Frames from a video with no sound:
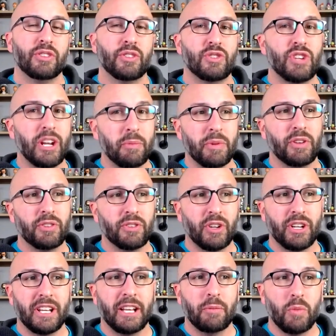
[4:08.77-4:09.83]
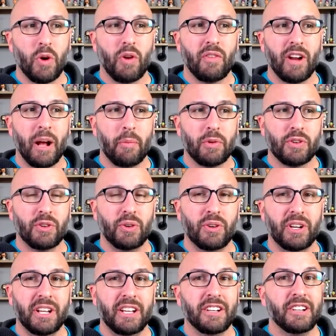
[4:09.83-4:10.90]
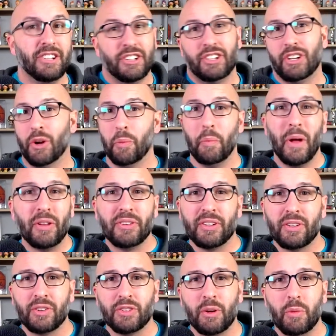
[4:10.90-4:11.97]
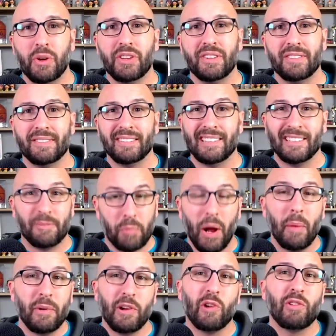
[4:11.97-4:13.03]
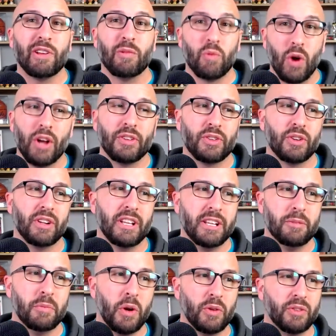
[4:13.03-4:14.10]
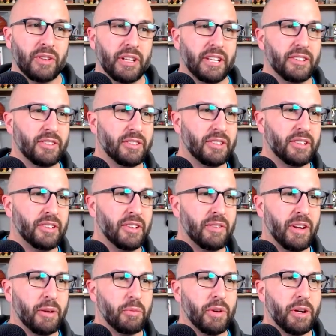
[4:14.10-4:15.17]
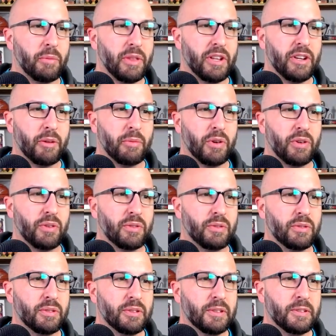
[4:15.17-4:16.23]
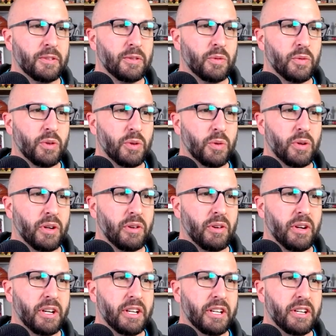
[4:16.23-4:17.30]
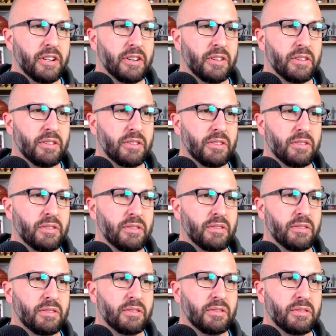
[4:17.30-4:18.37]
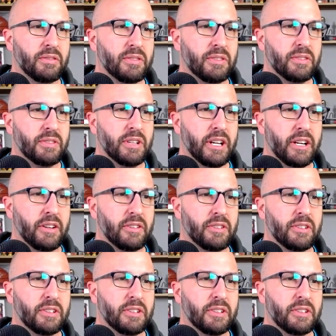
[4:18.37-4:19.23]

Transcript: so Shake Milton's going to get more of an opportunity. You know, Melton or someone is probably already rostered in most leagues. Let's see if I can bring up that number real quick right here. Yeah.